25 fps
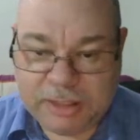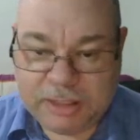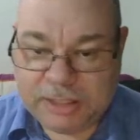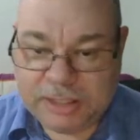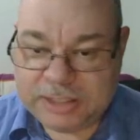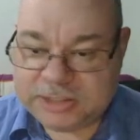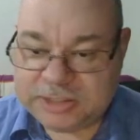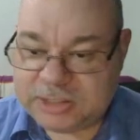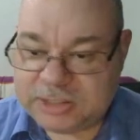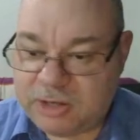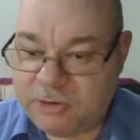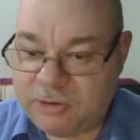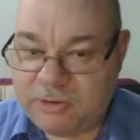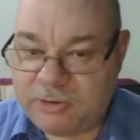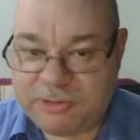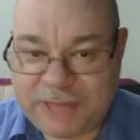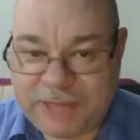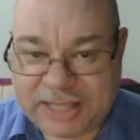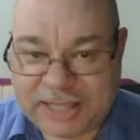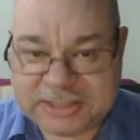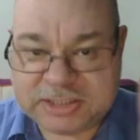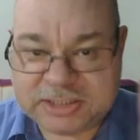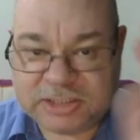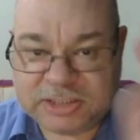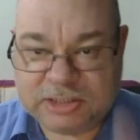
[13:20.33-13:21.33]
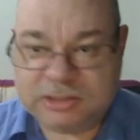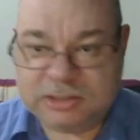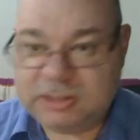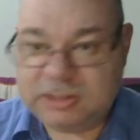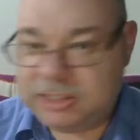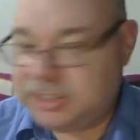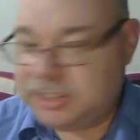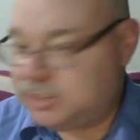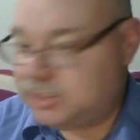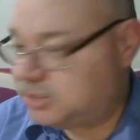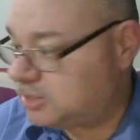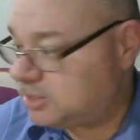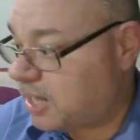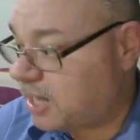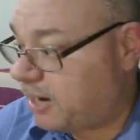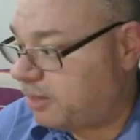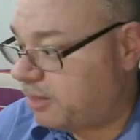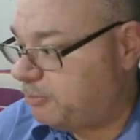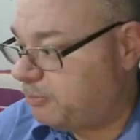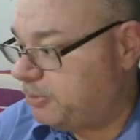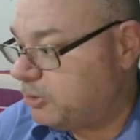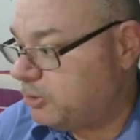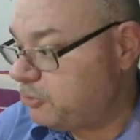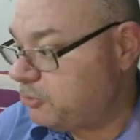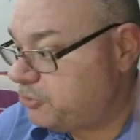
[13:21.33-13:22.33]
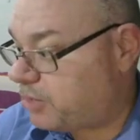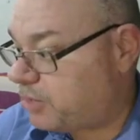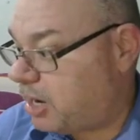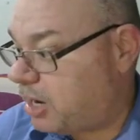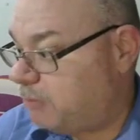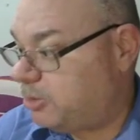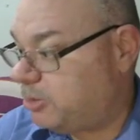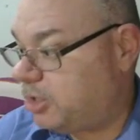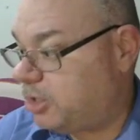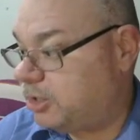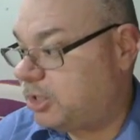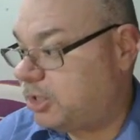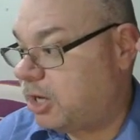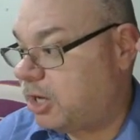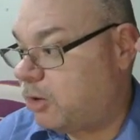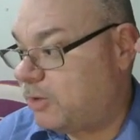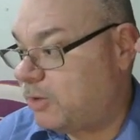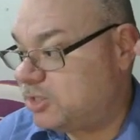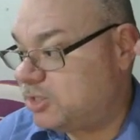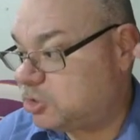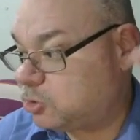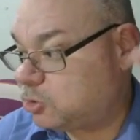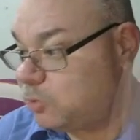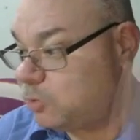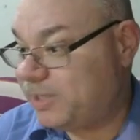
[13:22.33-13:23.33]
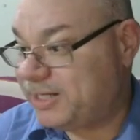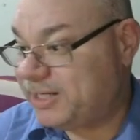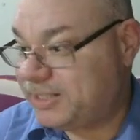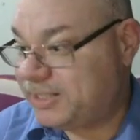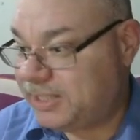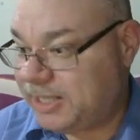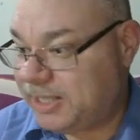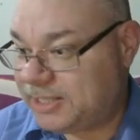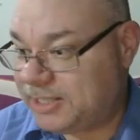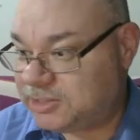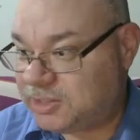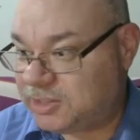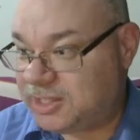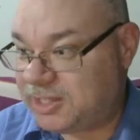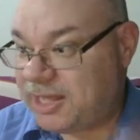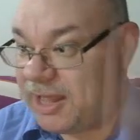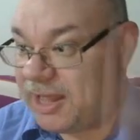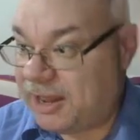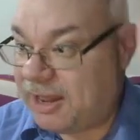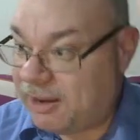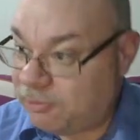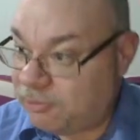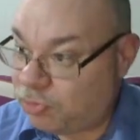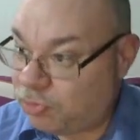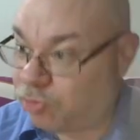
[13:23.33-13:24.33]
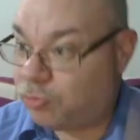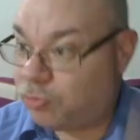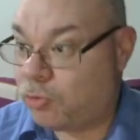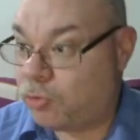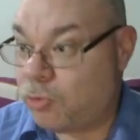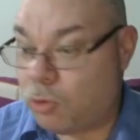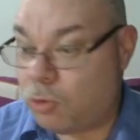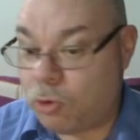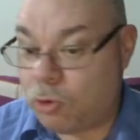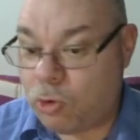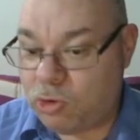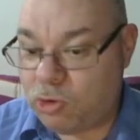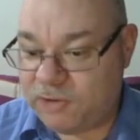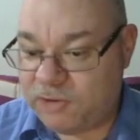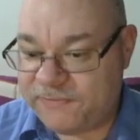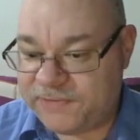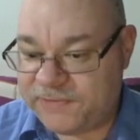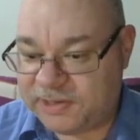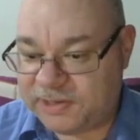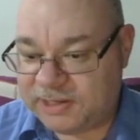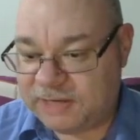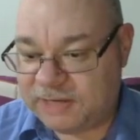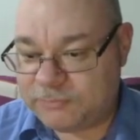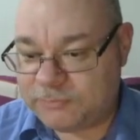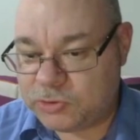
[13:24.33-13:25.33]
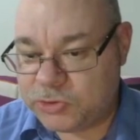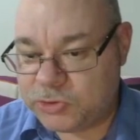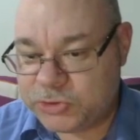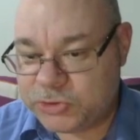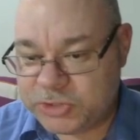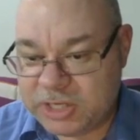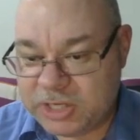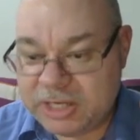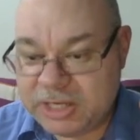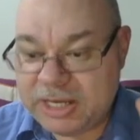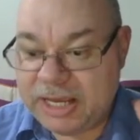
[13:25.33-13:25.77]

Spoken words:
So that's the start of the build. I'm going to go as quickly as I can through all of the levels.